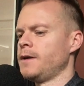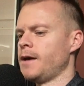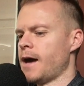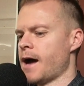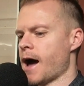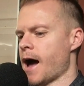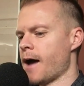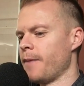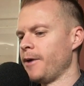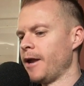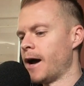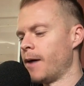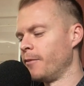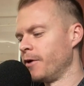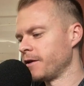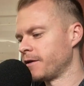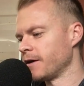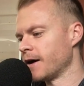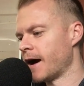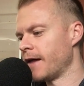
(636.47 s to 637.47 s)
Yeah, I mean, I'm
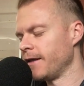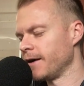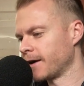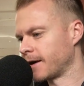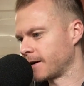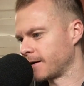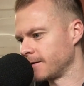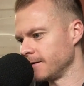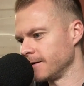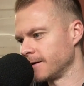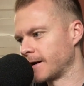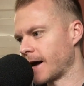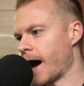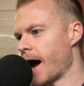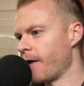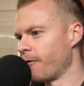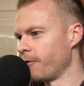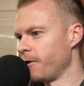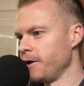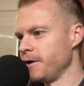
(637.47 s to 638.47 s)
with you. I think
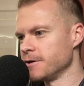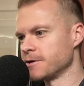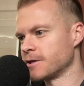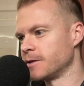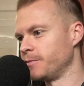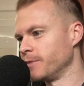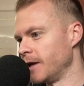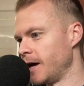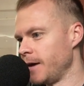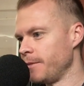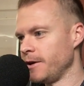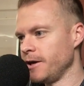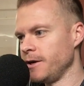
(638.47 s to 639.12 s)
Kyrie is to blame.